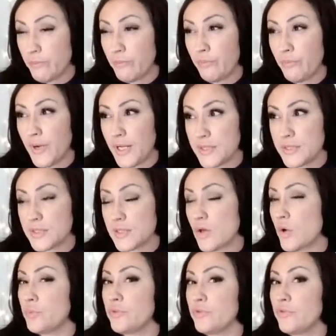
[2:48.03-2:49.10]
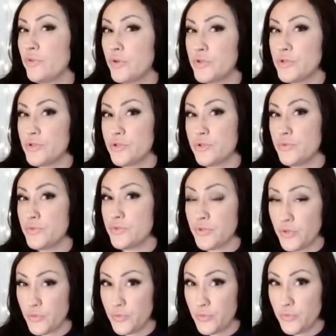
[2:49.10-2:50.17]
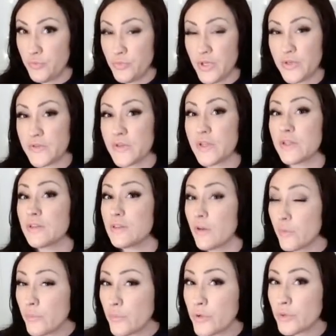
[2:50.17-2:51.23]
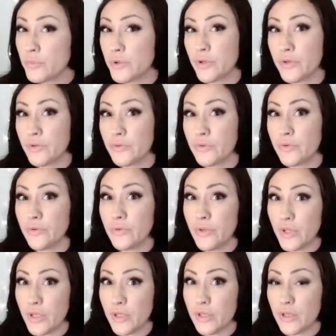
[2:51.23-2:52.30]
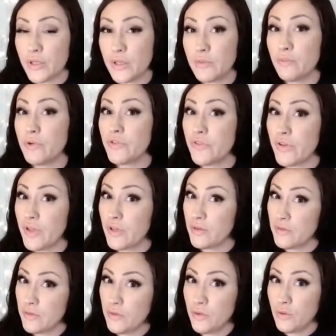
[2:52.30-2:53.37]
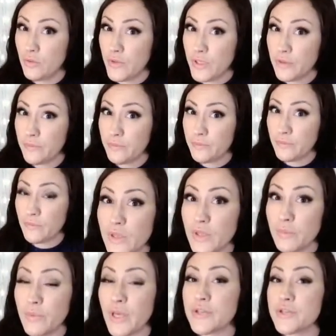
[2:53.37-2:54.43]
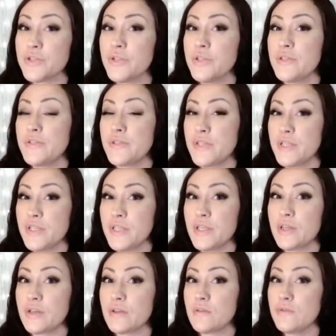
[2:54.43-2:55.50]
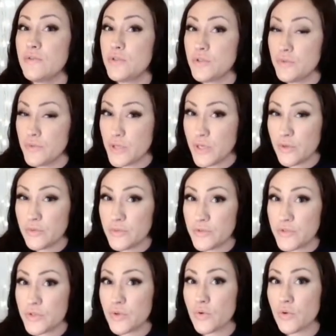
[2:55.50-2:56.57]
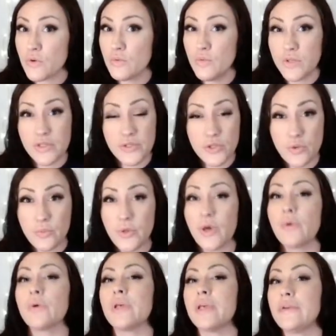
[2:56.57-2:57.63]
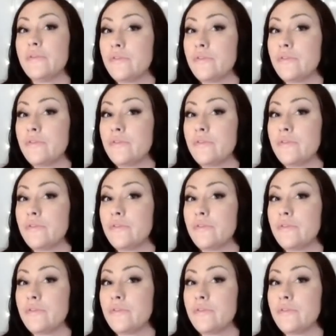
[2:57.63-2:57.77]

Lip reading: but I prefer to do 2 because I don't want to put it on too thick and then risk it under curing. But as you can see, 2 coats with the top coat is